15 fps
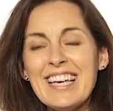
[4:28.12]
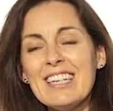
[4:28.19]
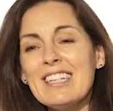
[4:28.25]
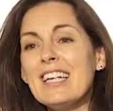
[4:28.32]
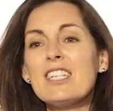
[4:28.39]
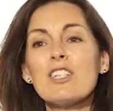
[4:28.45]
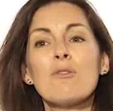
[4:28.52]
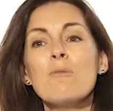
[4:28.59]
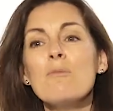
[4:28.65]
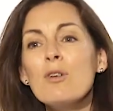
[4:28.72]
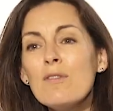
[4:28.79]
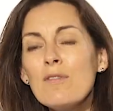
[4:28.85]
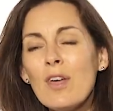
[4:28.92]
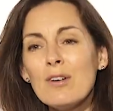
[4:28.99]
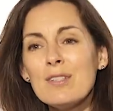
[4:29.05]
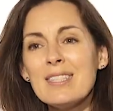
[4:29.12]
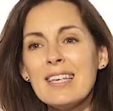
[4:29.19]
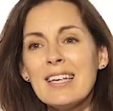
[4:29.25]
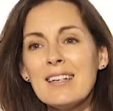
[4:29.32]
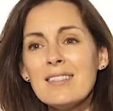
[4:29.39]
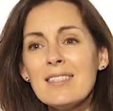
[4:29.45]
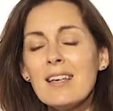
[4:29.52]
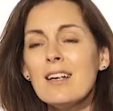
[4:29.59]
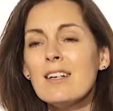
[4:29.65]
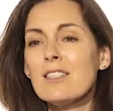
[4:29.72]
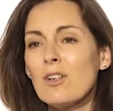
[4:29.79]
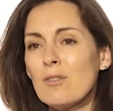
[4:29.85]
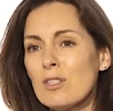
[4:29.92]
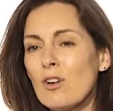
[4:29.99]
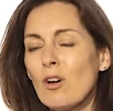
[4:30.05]
that you need to remove those things
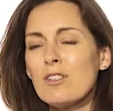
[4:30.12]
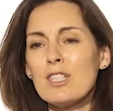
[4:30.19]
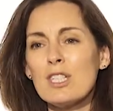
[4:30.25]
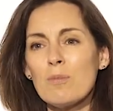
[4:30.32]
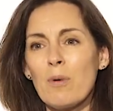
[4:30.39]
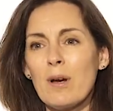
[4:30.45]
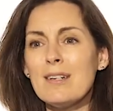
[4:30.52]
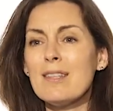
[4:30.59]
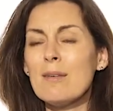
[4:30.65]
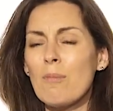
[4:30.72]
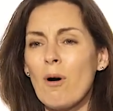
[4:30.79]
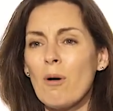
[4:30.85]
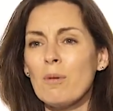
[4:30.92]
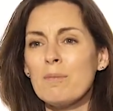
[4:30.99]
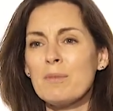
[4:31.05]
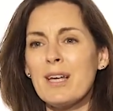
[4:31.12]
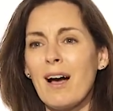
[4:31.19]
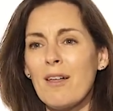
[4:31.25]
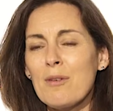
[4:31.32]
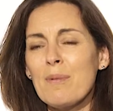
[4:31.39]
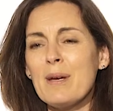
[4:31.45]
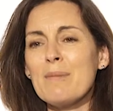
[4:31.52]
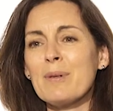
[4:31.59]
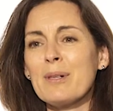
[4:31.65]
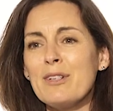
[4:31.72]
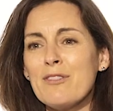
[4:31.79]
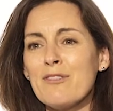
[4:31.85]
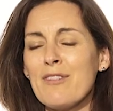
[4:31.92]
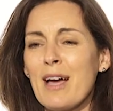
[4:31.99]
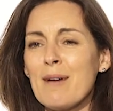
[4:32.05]
so as not to spread the problem to other people in
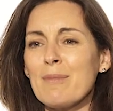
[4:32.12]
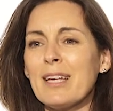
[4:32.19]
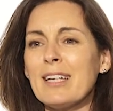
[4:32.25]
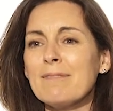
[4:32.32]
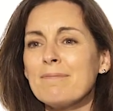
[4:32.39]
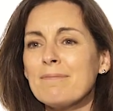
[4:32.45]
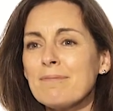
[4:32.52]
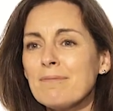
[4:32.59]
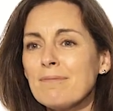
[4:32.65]
your family.